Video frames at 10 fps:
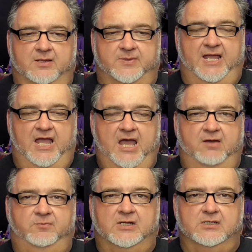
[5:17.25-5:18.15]
that
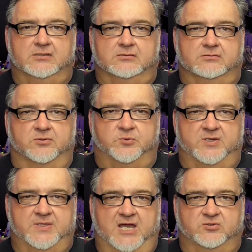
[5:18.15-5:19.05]
have the
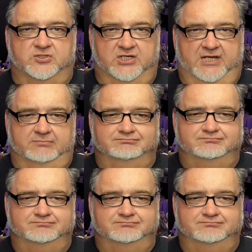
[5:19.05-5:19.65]
3000G.